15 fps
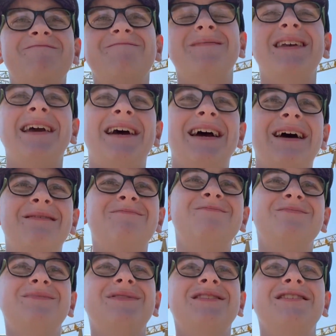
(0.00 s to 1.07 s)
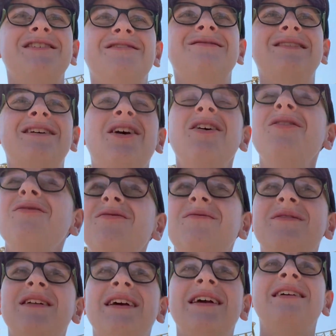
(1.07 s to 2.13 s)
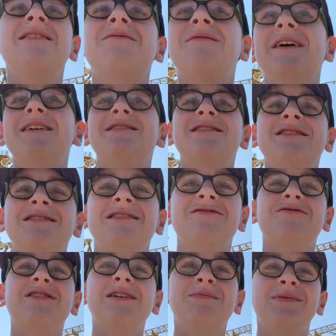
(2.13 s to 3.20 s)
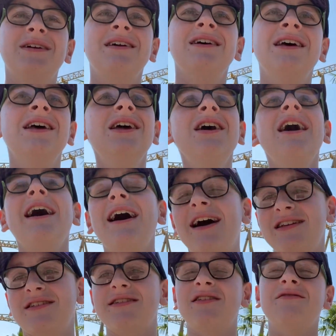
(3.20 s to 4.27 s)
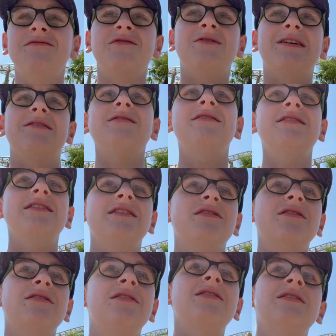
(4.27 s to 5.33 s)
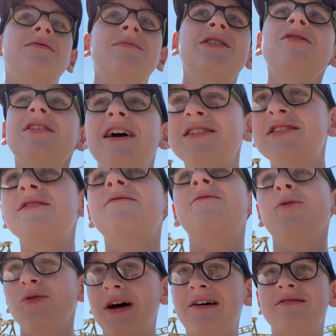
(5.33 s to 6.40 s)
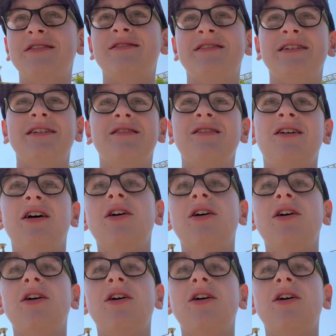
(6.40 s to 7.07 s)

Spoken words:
yeah. So hopefully the face isn't creepy and I don't fall out the seat. I didn't actually fall out the seat, I